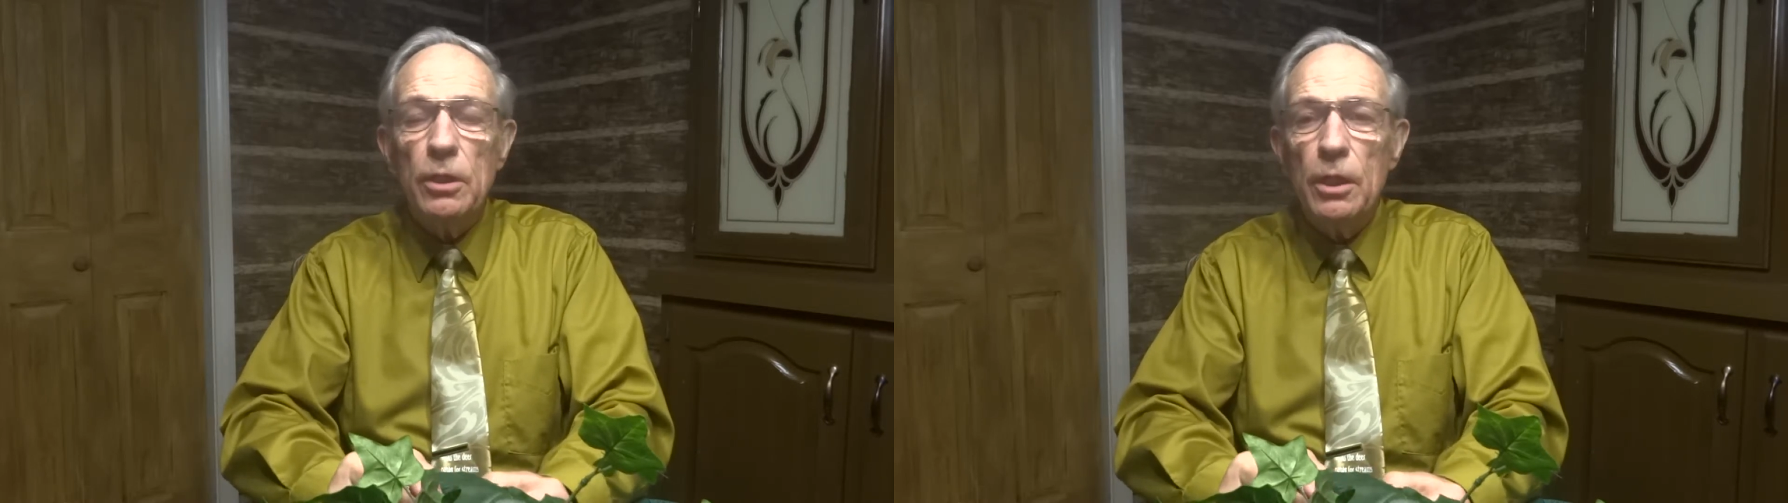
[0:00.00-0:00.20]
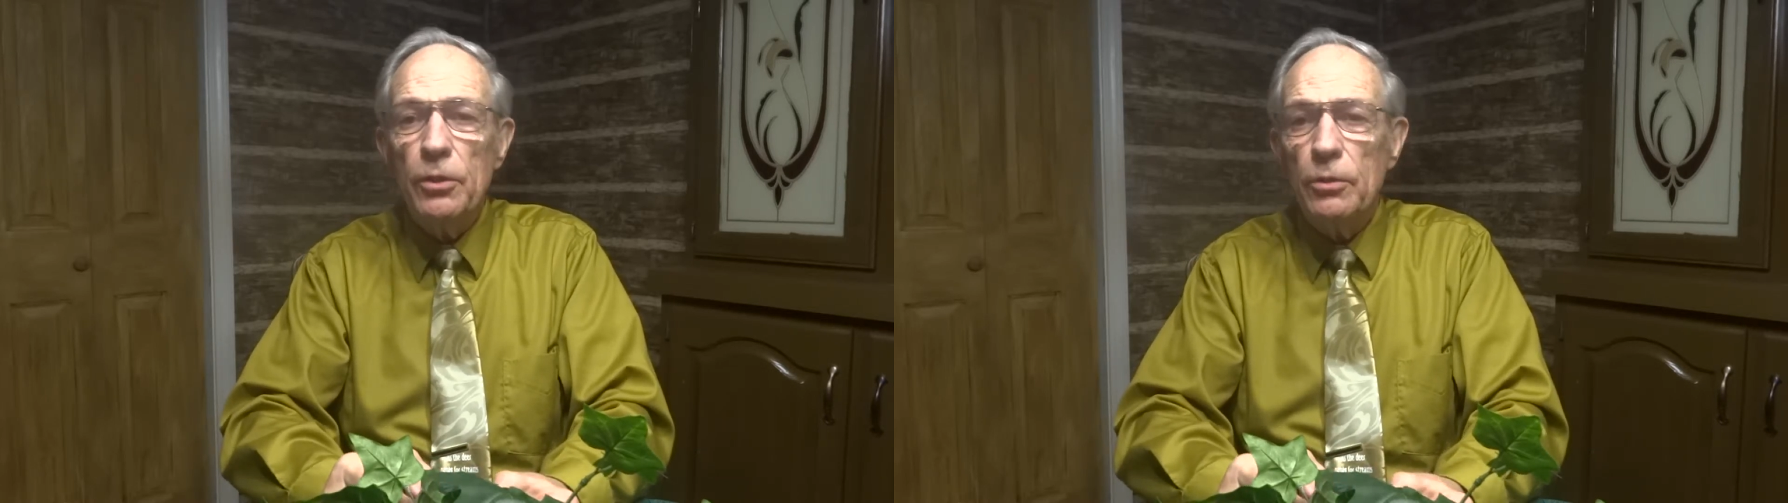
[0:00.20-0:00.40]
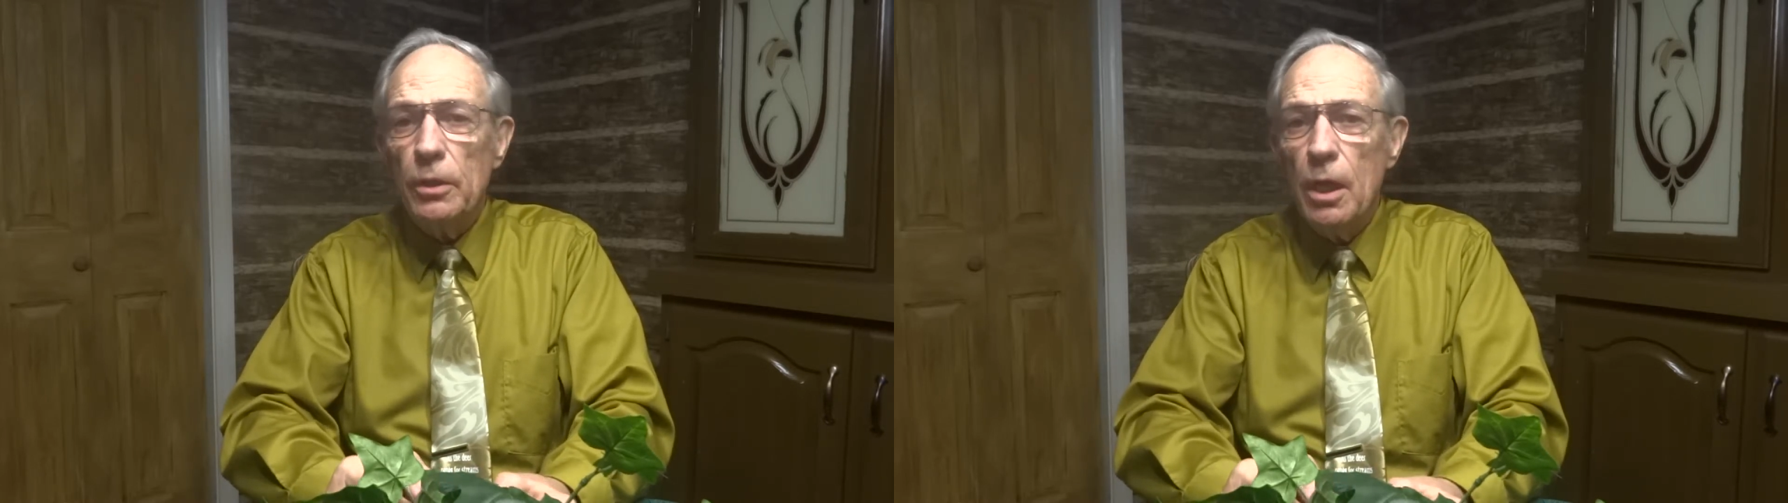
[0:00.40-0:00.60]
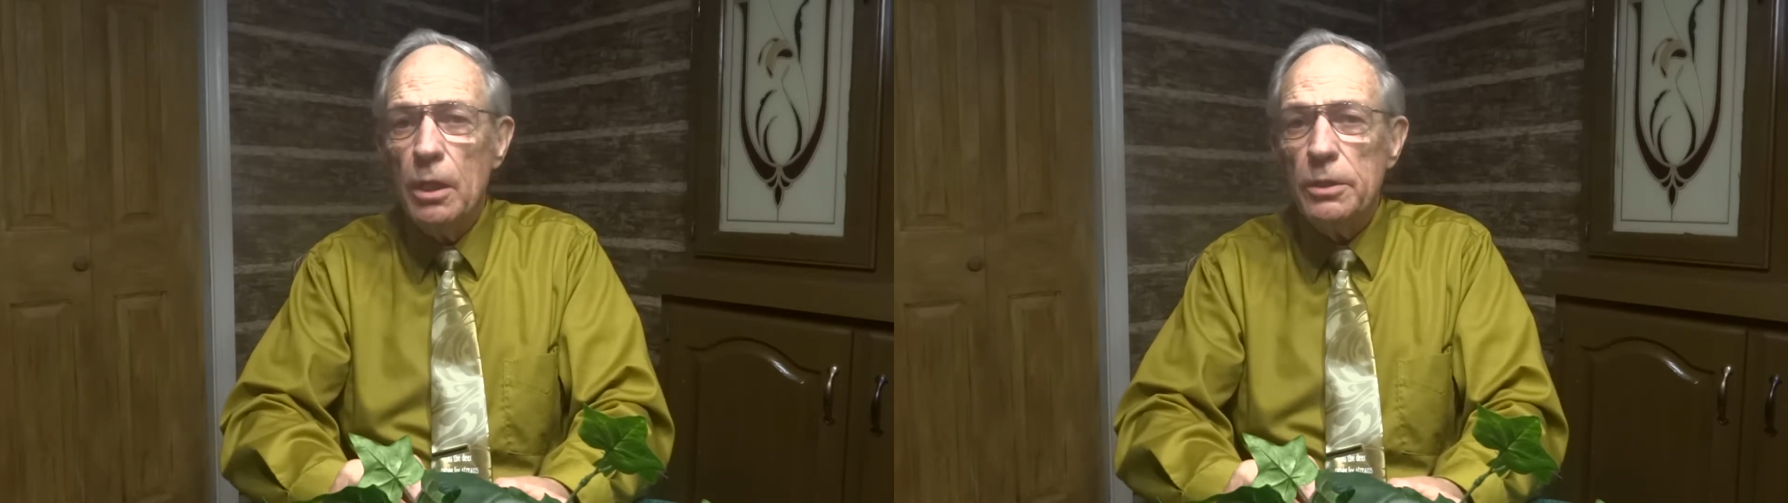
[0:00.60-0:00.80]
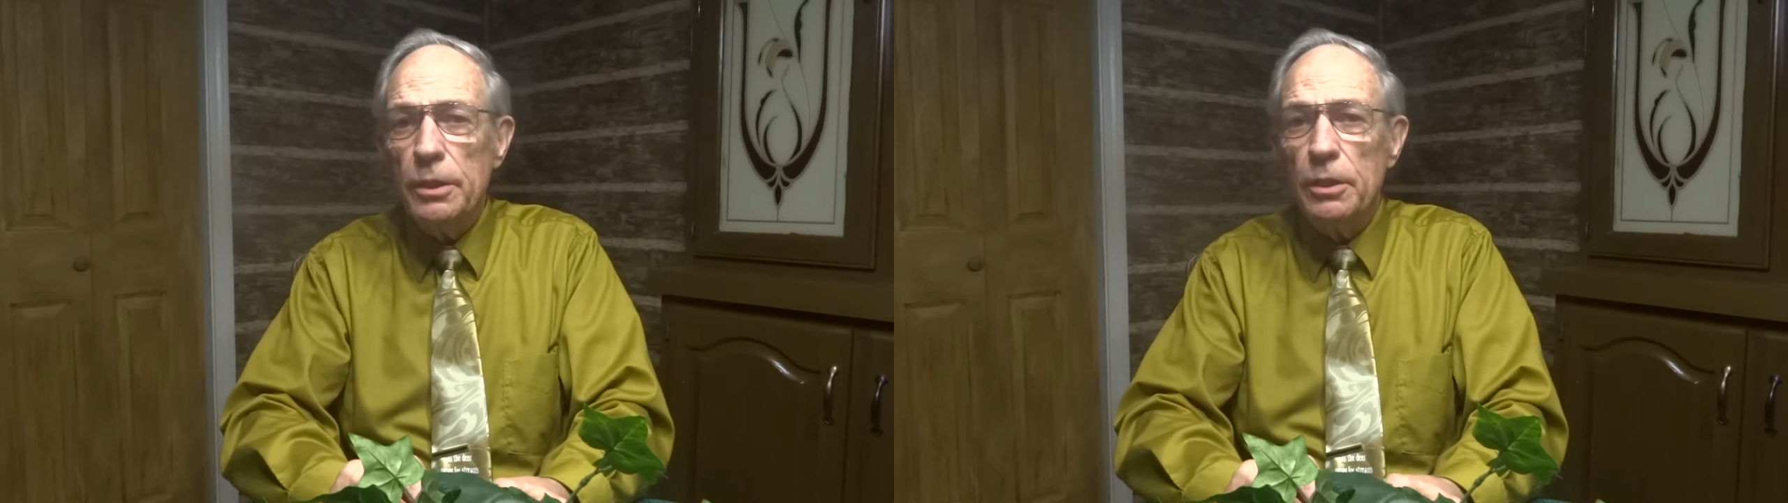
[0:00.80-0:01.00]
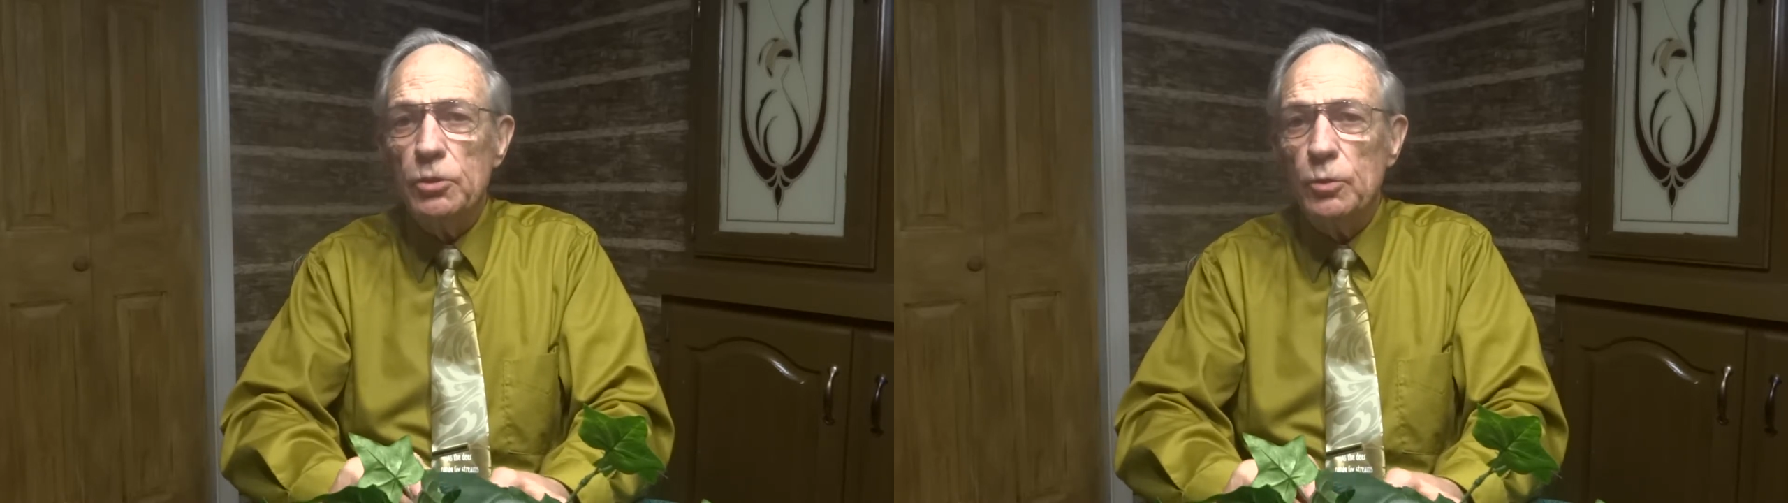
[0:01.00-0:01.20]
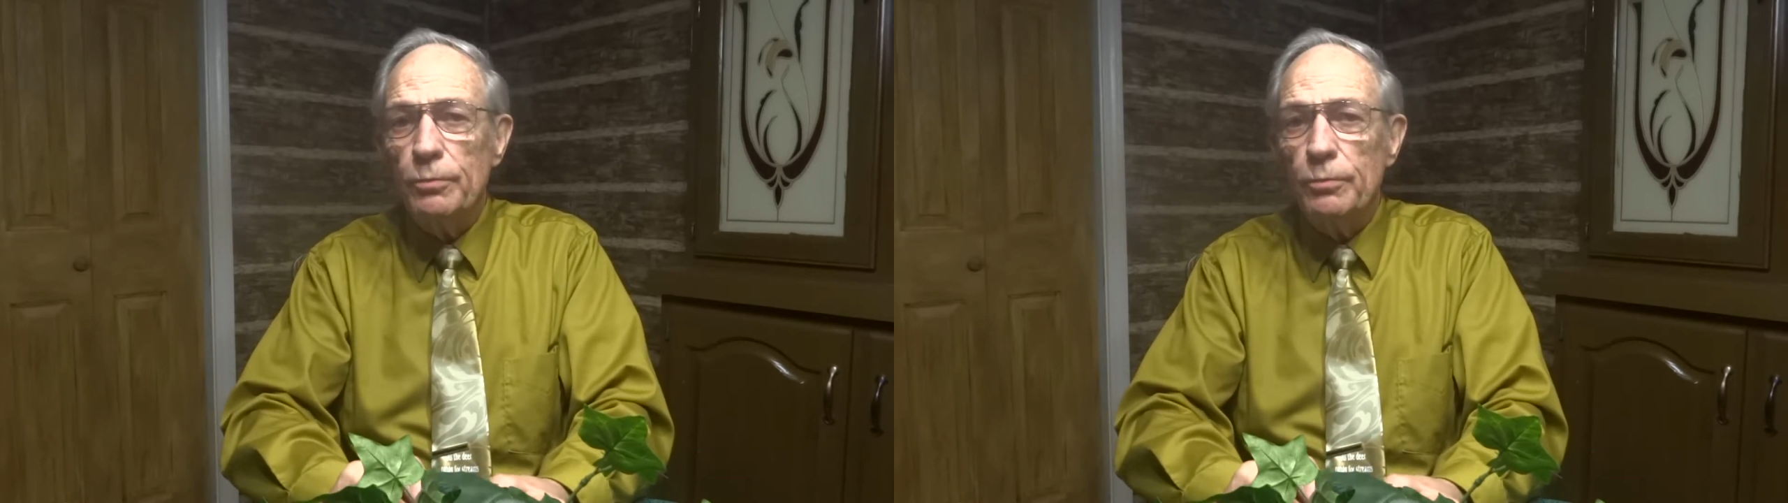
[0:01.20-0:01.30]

like your contents,